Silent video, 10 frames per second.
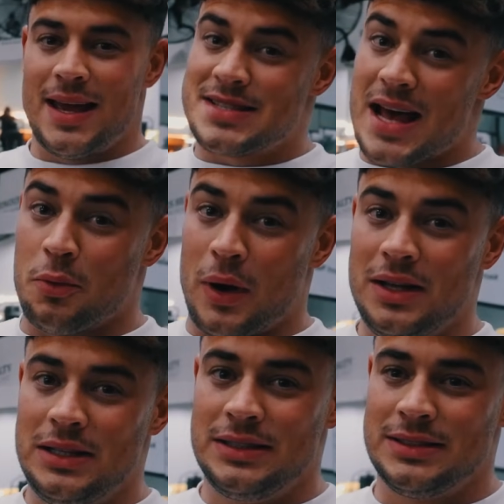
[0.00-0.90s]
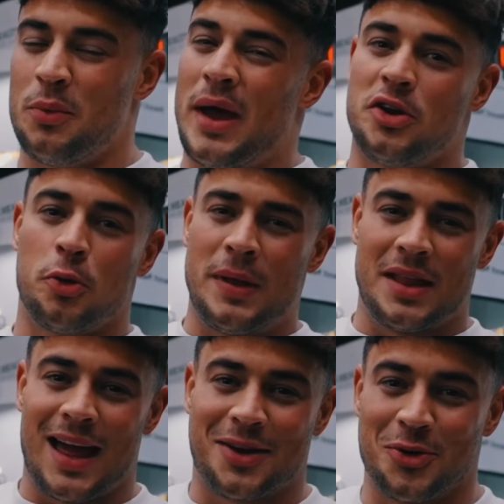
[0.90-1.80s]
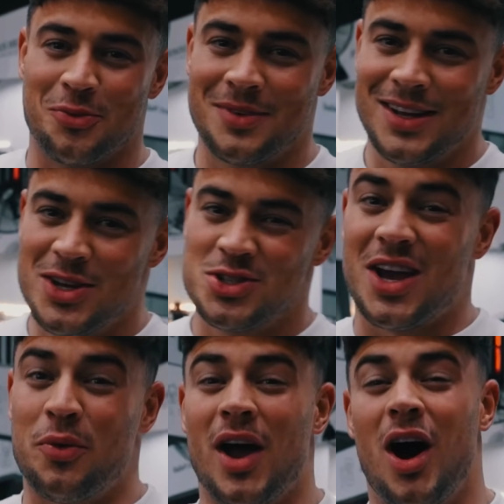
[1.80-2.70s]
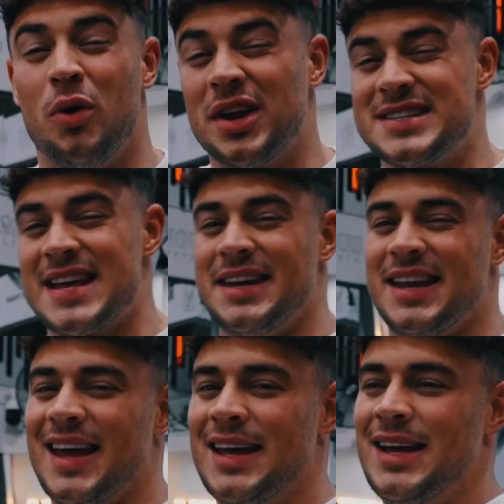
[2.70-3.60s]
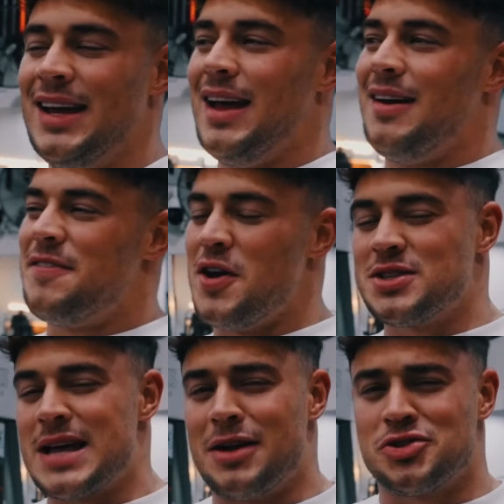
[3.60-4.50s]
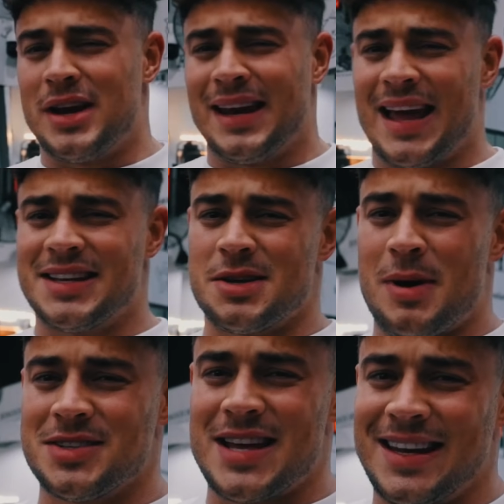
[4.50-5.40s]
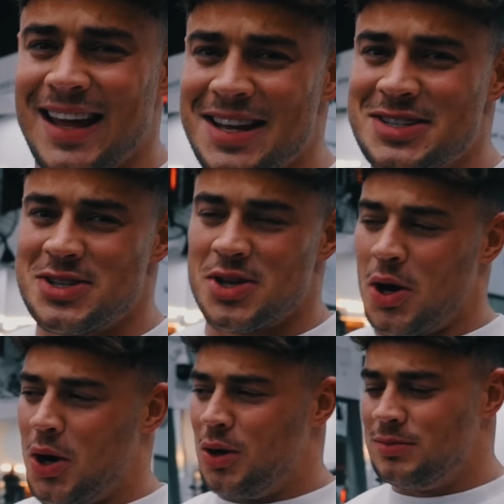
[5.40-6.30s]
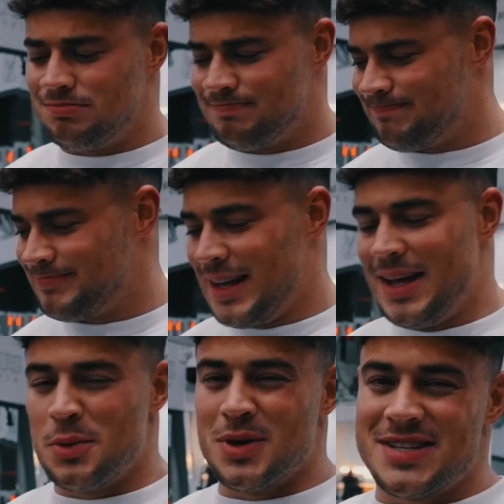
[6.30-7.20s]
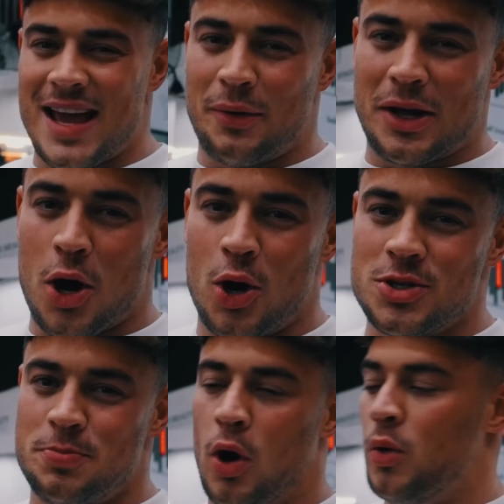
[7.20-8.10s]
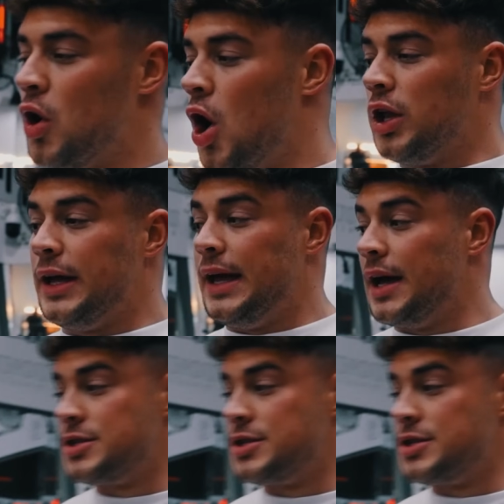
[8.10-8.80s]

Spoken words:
it sat well, and we ended up in the leg group. So here we are, we're gonna send it. First time training legs in about 10 days, so we'll see how it goes, but we've got Ollie here,